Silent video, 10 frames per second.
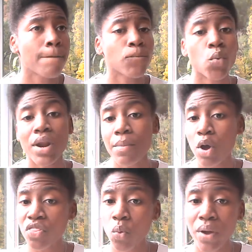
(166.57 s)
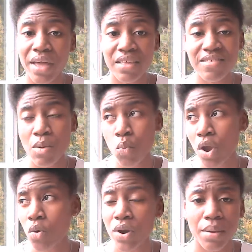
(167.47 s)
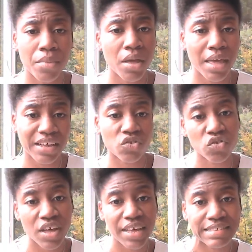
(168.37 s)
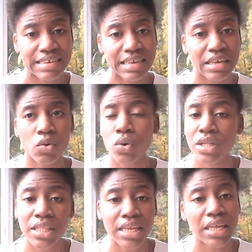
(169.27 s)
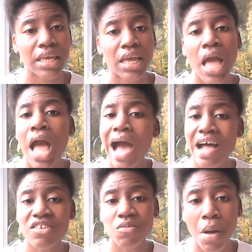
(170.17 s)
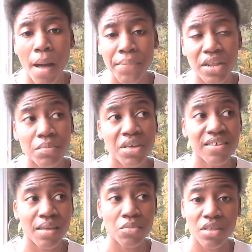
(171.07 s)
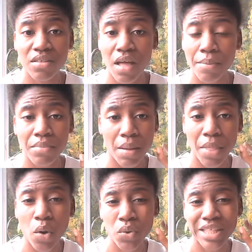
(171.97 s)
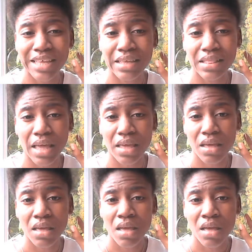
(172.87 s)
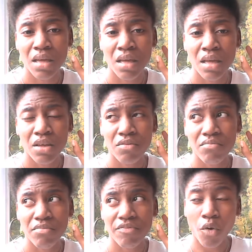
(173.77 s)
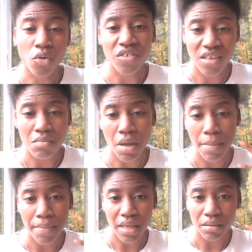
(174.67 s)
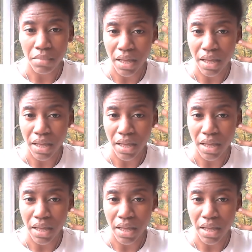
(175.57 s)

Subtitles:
when I'm on the way somewhere, when I'm exercising or cleaning, I just pop it in because I'm not really like focusing my mind